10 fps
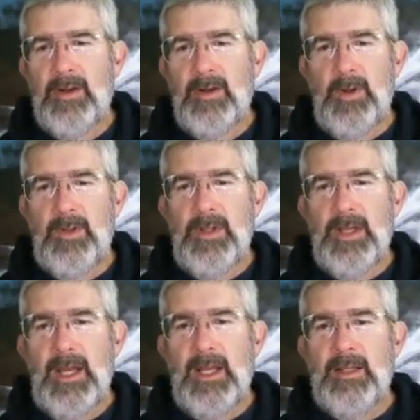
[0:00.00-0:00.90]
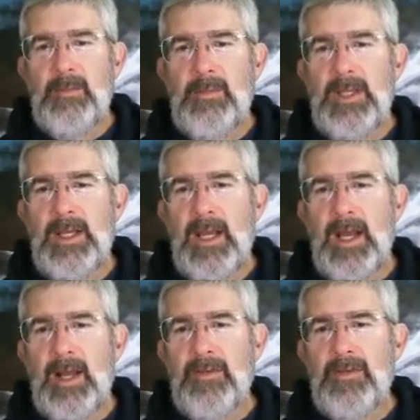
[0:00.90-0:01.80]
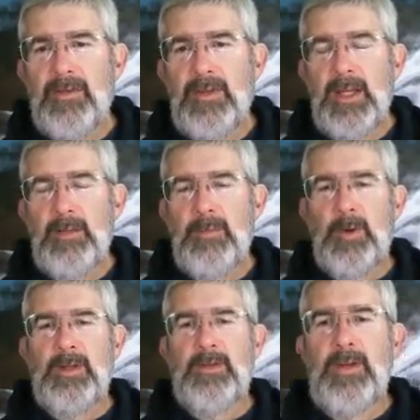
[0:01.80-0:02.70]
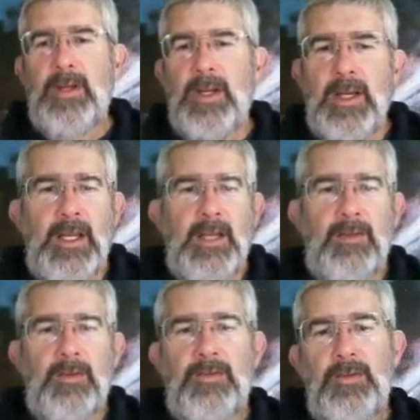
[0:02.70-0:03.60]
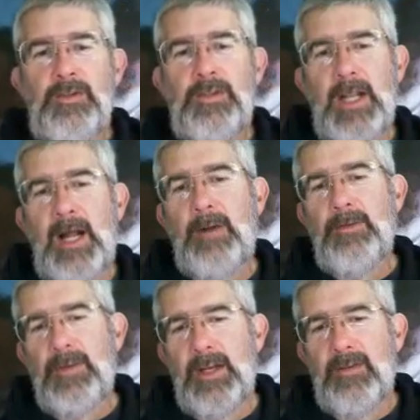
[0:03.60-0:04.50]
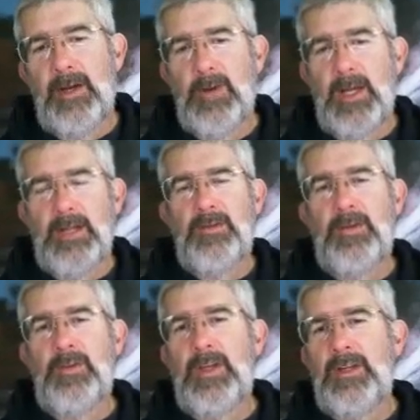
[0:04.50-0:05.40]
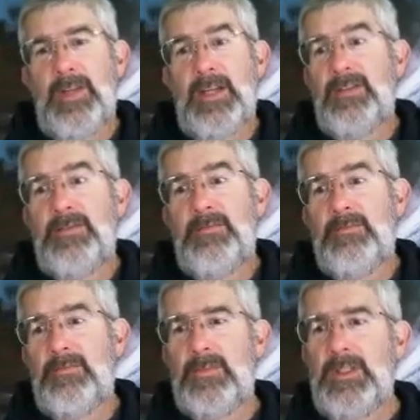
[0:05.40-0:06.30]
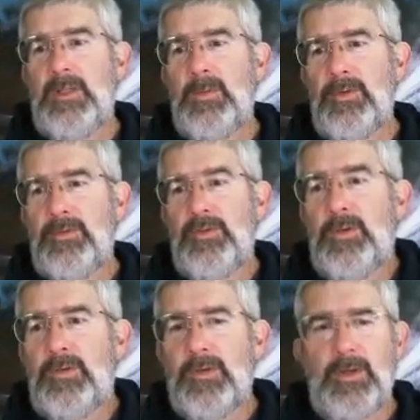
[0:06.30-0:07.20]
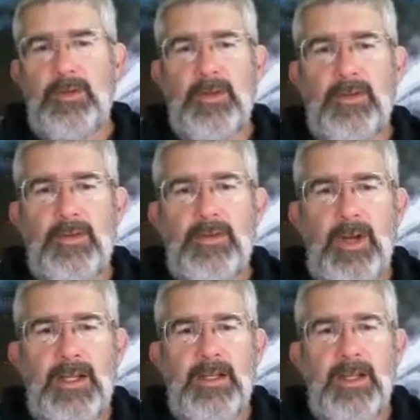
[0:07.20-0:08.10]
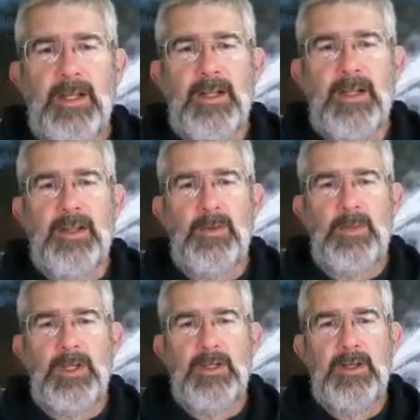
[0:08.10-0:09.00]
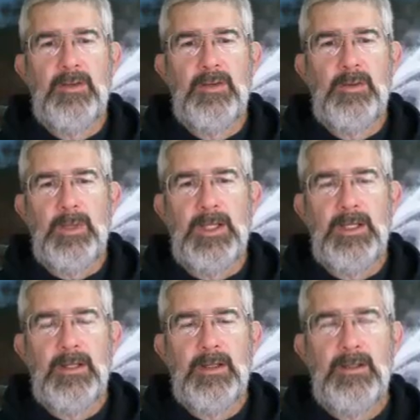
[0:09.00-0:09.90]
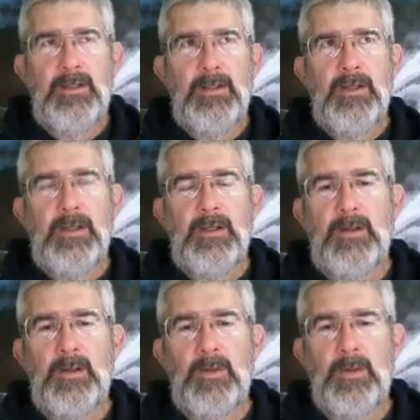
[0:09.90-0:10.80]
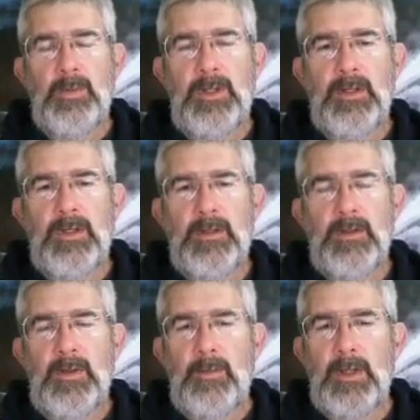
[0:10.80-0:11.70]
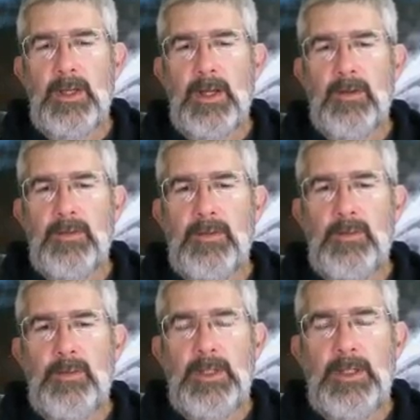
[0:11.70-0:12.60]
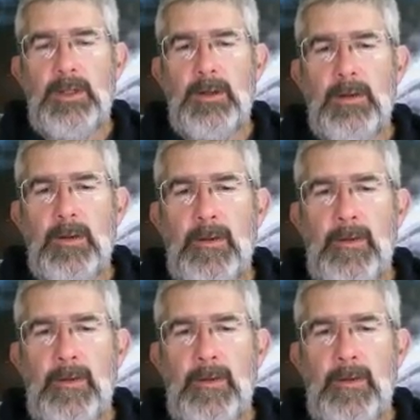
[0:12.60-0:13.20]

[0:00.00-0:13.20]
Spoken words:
with the A and the B as the endpoints. As soon as you get outside of that range, so you say take t equals 2, for instance, right? This would be 2b, or would it be something else? 2b, or